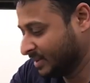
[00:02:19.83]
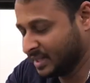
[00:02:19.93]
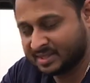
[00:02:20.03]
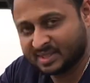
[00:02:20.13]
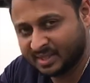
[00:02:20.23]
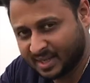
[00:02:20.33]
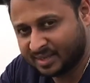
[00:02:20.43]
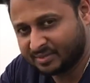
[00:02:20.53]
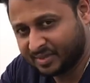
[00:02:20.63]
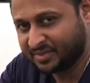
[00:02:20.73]
It's
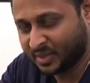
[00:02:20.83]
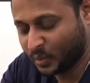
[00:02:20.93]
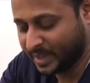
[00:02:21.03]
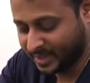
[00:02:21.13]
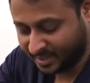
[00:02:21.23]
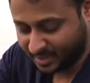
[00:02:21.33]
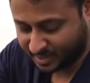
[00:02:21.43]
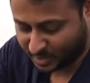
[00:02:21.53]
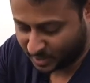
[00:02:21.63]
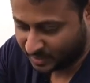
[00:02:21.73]
like 50 Kuwaiti
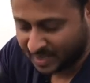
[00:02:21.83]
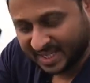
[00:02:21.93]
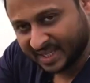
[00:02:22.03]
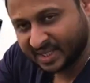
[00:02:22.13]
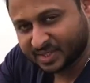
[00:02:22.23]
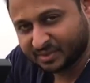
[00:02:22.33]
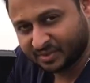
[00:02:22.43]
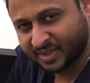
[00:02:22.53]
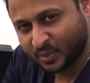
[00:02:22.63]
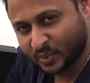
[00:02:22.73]
dinar. So it's
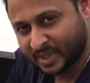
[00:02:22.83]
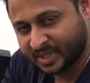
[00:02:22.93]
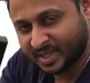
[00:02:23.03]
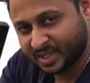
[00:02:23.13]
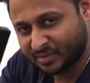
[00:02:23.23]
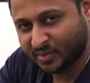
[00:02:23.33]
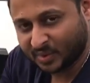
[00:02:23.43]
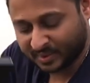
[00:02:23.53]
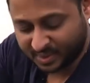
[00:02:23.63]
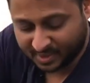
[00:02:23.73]
50 Kuwaiti dinar
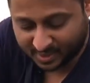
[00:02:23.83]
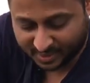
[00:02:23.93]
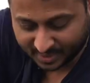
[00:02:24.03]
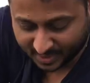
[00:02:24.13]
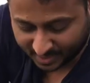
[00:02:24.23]
for the